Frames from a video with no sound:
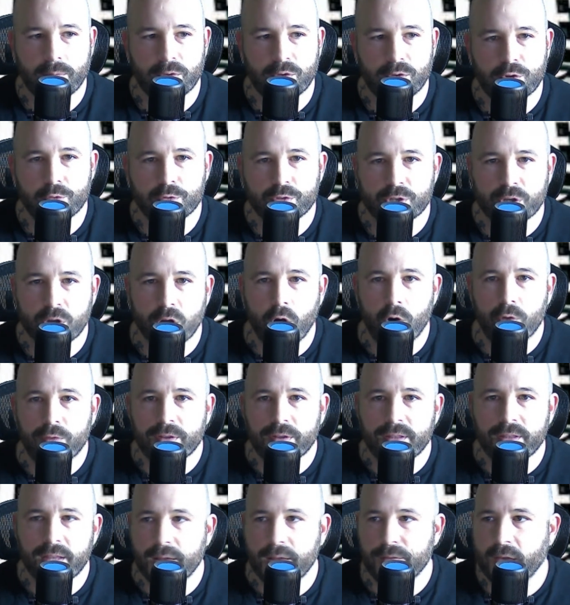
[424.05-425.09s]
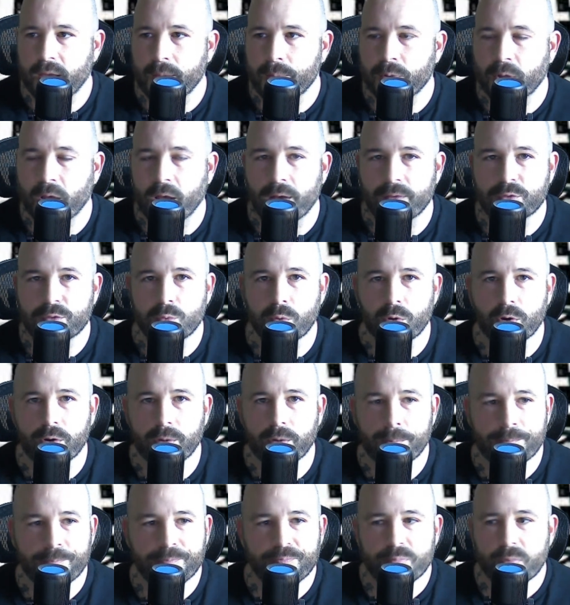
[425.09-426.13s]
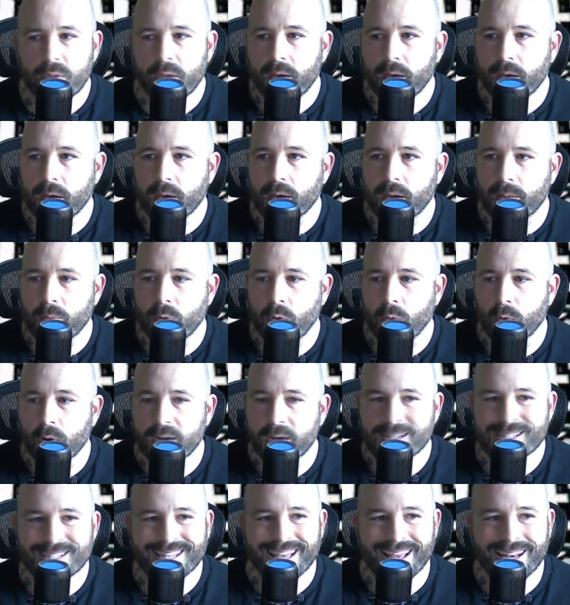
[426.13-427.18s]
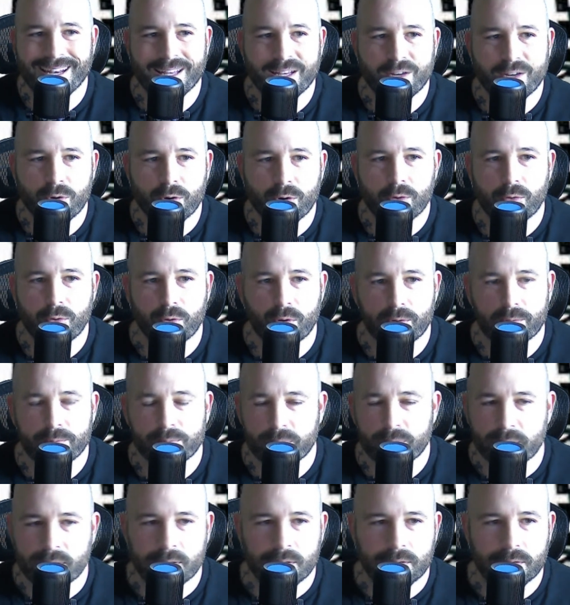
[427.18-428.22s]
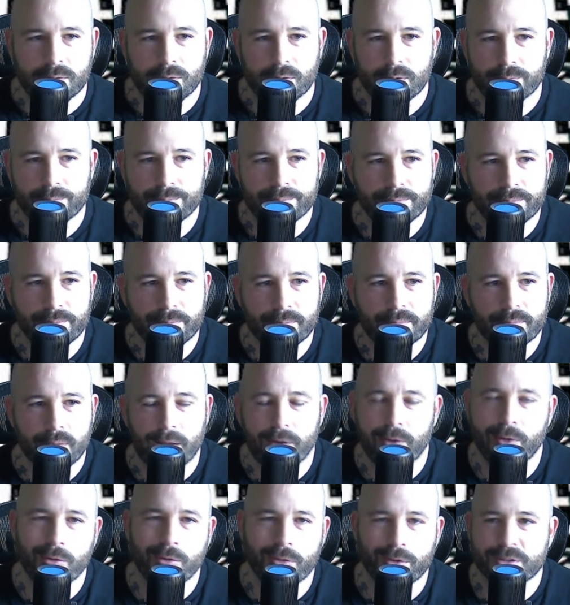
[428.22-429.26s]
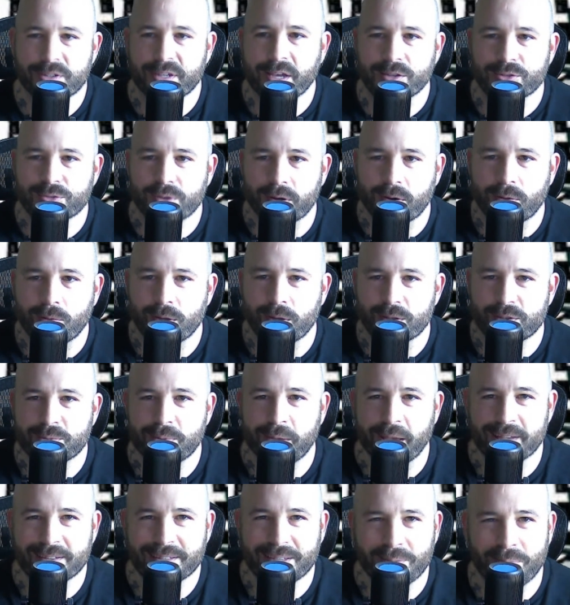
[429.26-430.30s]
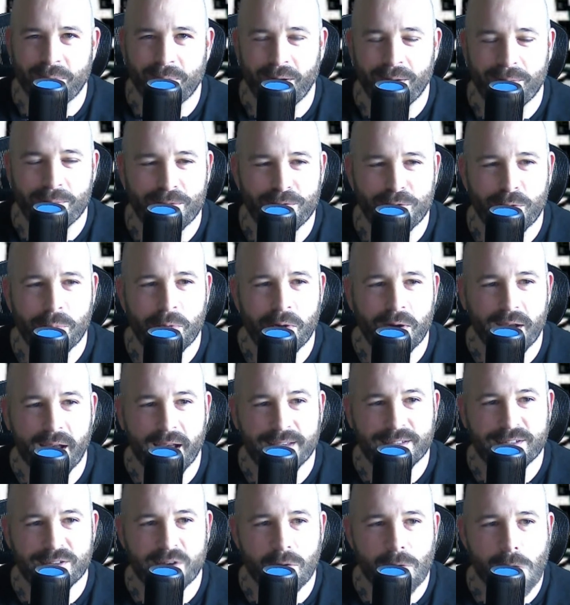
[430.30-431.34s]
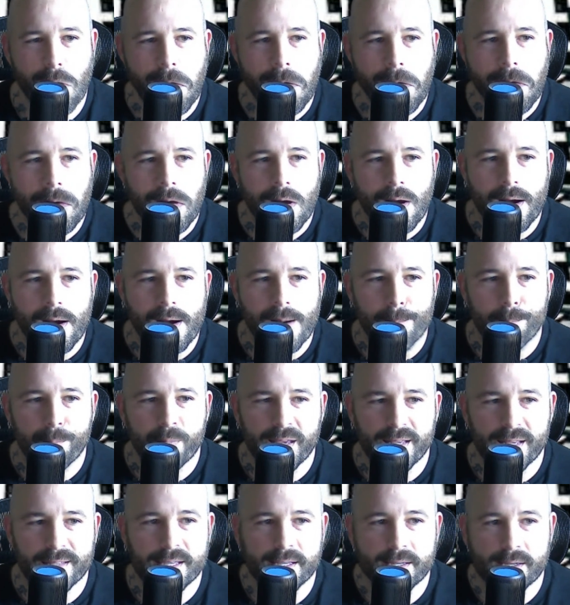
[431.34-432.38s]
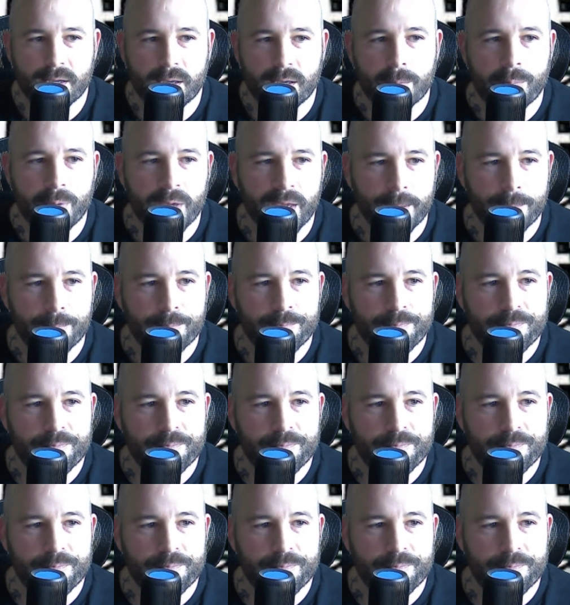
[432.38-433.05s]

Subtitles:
Due to COVID, the NBA playoffs were extended or I don't know their schedule. I don't watch basketball. I'm a football guy, so it didn't compete.